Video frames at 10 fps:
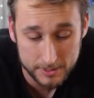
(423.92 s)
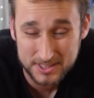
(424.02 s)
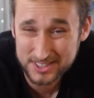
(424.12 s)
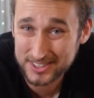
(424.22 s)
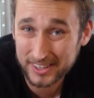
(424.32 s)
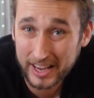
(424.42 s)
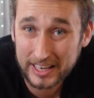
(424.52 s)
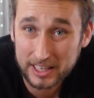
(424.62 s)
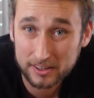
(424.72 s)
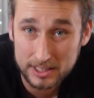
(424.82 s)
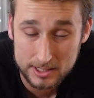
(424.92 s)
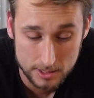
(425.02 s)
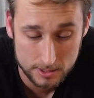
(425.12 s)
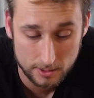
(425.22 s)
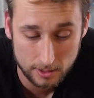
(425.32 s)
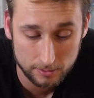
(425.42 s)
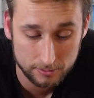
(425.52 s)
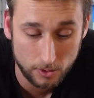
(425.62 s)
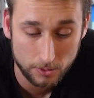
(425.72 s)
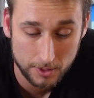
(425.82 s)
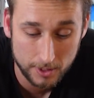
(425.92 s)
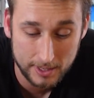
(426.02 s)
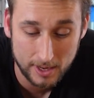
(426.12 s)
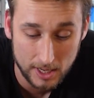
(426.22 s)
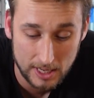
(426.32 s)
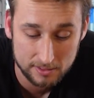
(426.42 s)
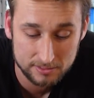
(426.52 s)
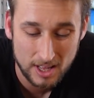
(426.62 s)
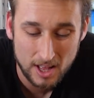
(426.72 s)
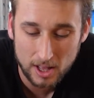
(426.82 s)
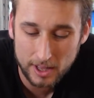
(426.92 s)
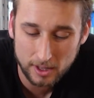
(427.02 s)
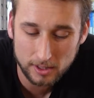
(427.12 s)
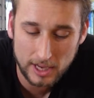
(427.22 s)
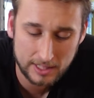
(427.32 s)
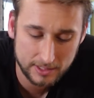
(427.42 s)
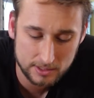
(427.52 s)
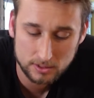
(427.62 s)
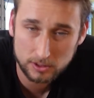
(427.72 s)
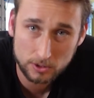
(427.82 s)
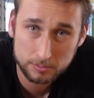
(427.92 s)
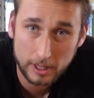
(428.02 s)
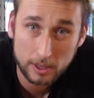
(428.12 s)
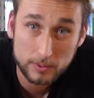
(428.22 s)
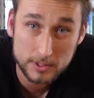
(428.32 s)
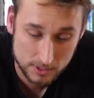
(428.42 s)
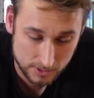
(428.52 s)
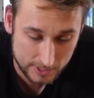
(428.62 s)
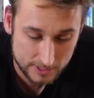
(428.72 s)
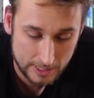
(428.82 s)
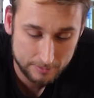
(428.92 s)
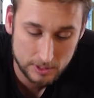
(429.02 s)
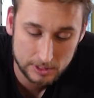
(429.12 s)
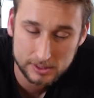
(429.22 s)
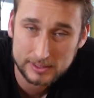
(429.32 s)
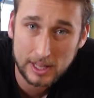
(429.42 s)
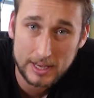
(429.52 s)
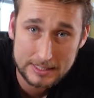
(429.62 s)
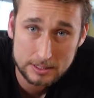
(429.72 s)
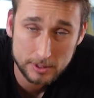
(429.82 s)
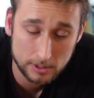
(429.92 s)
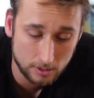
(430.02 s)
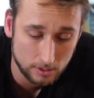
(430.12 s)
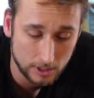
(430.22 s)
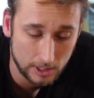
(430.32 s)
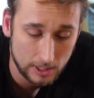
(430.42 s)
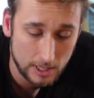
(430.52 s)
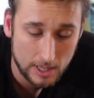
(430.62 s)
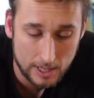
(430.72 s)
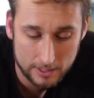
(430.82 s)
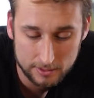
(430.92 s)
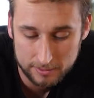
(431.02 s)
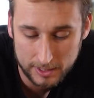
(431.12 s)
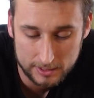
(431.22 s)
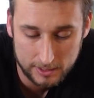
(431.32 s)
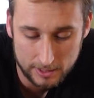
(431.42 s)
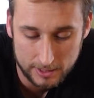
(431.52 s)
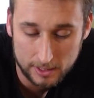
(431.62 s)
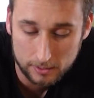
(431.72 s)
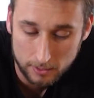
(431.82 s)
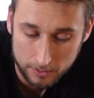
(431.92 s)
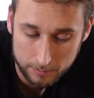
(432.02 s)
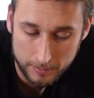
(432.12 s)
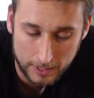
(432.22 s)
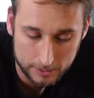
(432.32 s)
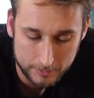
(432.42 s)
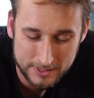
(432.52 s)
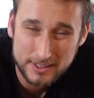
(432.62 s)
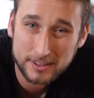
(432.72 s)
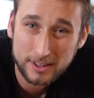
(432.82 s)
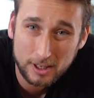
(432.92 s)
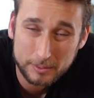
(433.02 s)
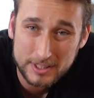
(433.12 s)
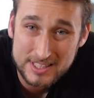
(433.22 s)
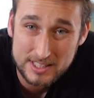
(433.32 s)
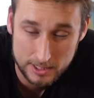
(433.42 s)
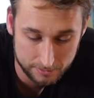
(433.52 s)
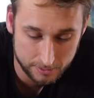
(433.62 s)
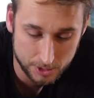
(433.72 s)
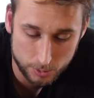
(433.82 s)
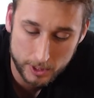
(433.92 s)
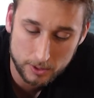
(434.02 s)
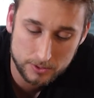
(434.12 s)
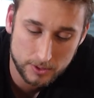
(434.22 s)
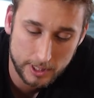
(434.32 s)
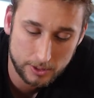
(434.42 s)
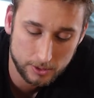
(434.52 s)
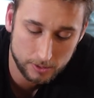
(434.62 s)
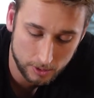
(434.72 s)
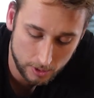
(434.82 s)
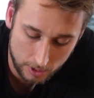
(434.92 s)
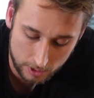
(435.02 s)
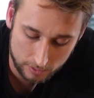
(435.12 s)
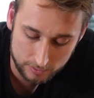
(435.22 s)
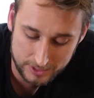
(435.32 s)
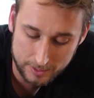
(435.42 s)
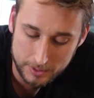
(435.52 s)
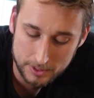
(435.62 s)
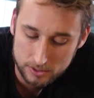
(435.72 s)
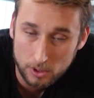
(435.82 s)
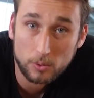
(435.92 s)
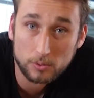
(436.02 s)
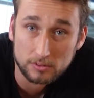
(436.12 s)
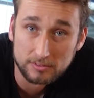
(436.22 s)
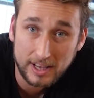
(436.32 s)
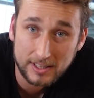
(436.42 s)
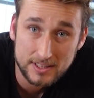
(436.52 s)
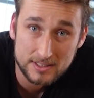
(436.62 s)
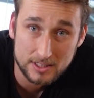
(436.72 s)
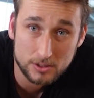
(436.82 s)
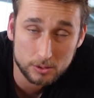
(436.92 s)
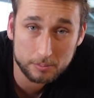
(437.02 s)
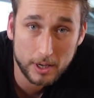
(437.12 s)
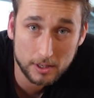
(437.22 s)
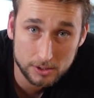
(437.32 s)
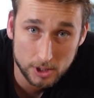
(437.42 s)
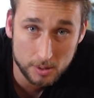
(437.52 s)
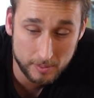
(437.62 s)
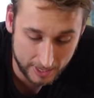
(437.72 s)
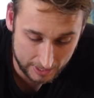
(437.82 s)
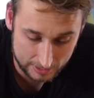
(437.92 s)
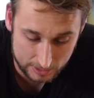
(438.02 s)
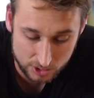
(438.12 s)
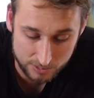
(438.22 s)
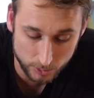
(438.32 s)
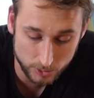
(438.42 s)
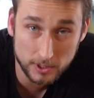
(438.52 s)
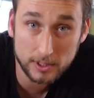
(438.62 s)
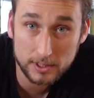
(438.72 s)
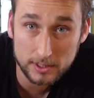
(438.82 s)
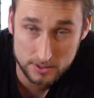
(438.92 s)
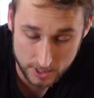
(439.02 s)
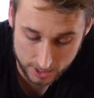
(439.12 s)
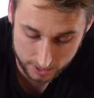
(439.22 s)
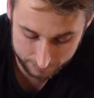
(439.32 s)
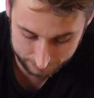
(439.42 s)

is just an 80 grit disc that I folded in half and I like these cloth back ones because they seem to just last a bit longer and the fact that they're cloth backed means they're a little bit stiffer as well so they don't dip into all the valleys and do a better job at smoothing things out.